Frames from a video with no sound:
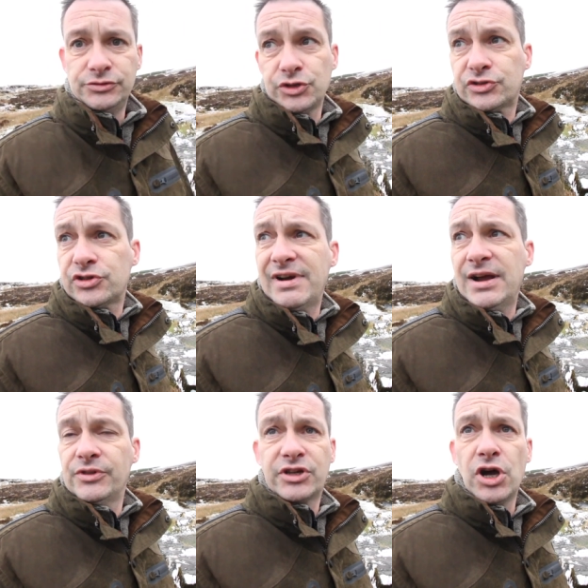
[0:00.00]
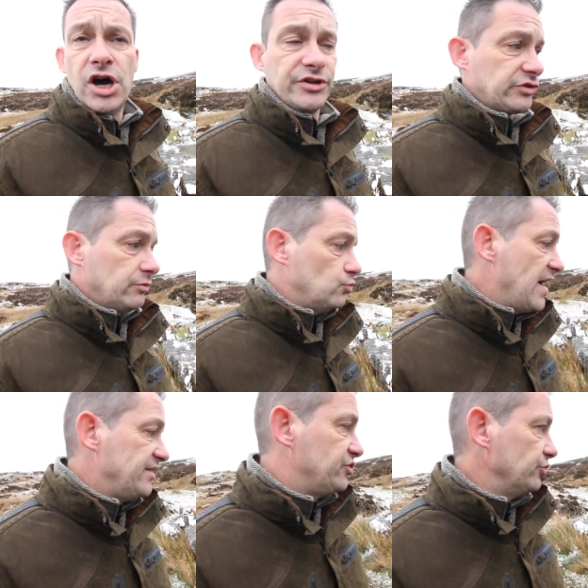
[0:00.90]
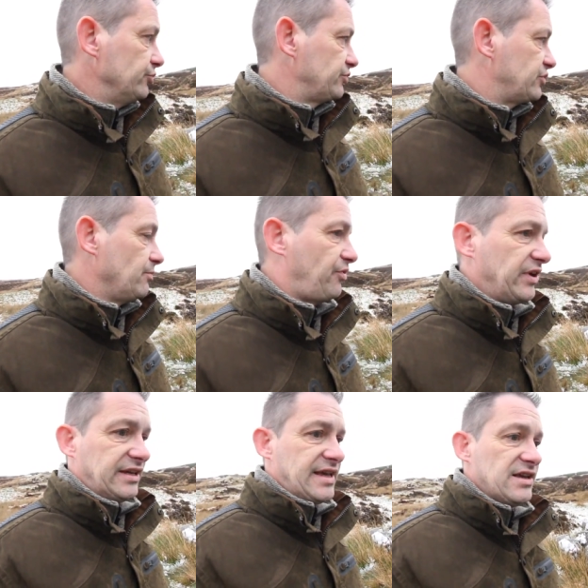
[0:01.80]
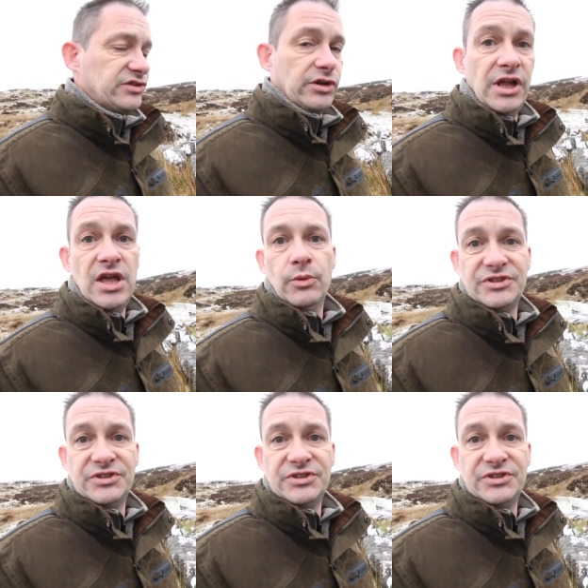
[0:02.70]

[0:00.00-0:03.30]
just around the corner somewhere, Dun something Castle,